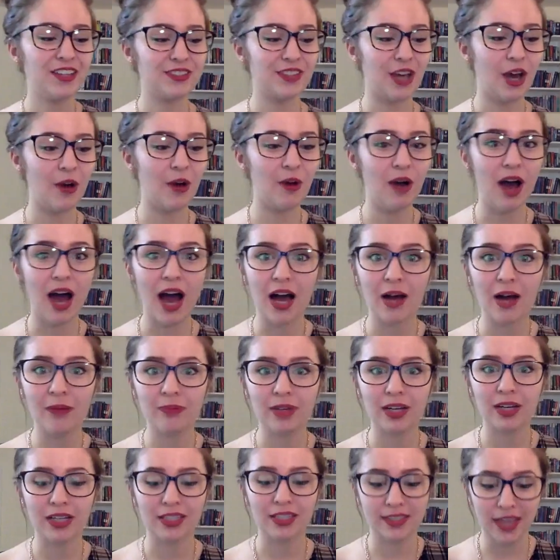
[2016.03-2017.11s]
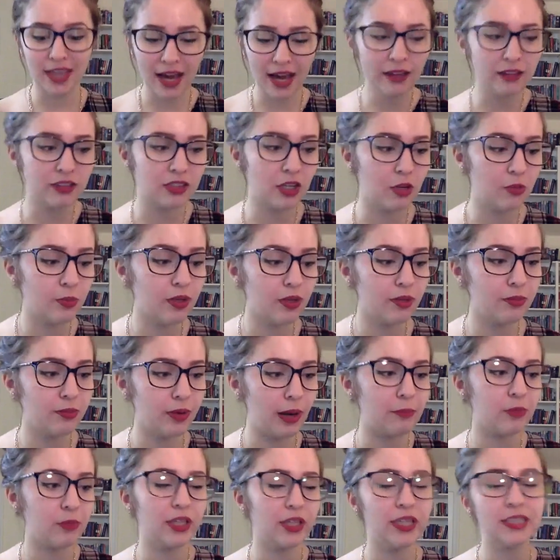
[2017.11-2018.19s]
so, yeah, so
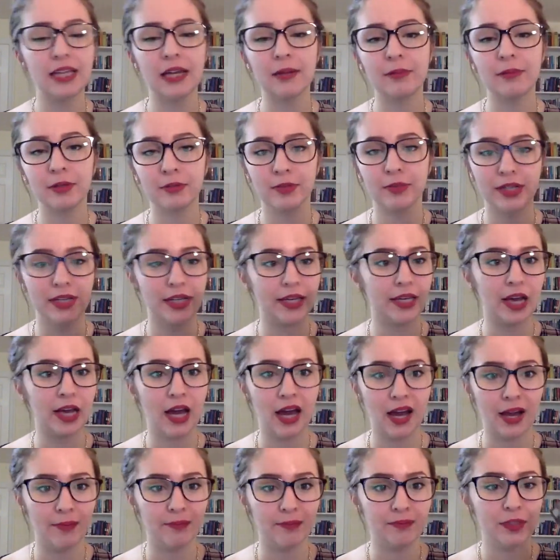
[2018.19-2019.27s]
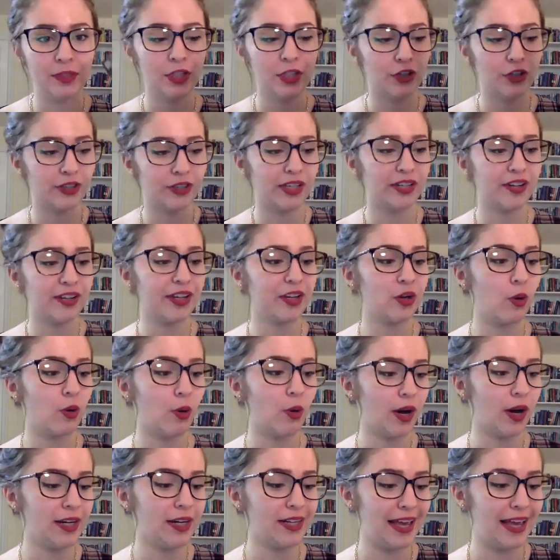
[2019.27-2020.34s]
I'm really excited to be reading The Glittering
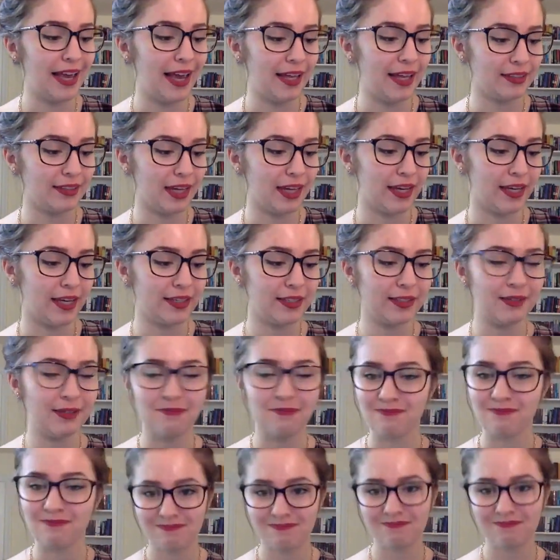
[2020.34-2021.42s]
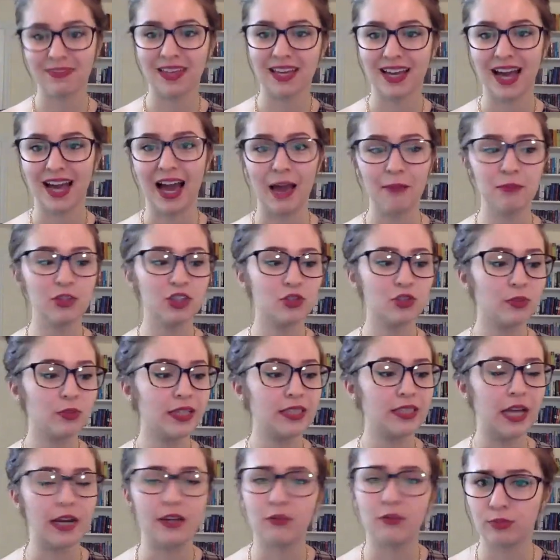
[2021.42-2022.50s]
Court, and, like, I'm just really
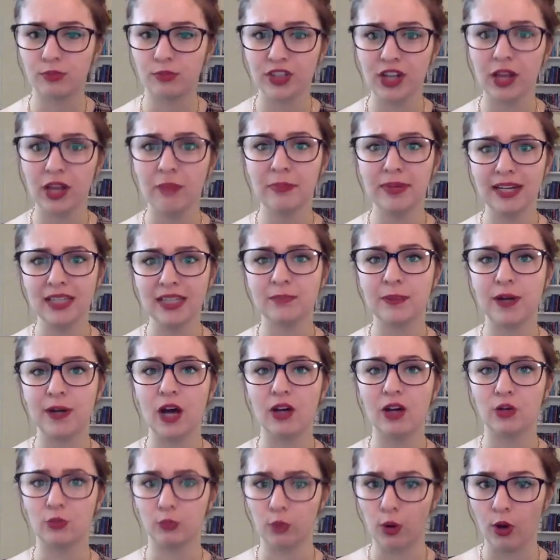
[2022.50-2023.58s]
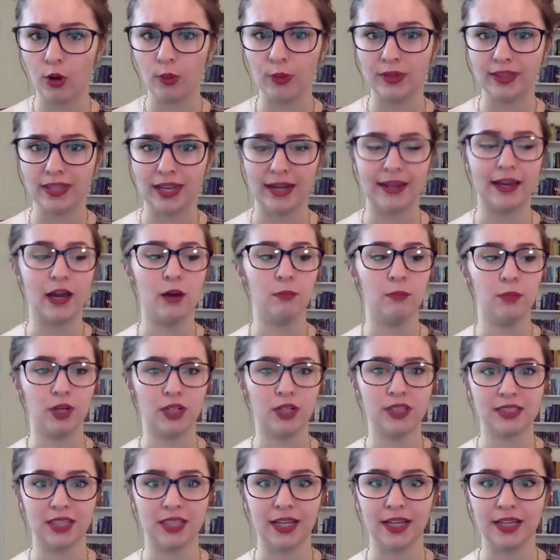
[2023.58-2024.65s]
excited. Richelle Mead has been on a roll with getting out
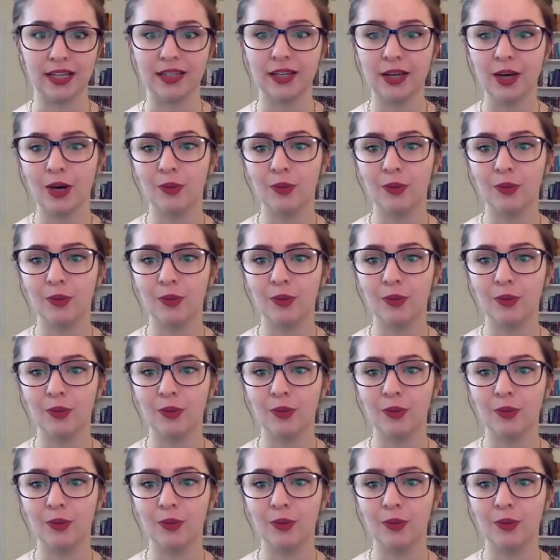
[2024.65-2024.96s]
books, like,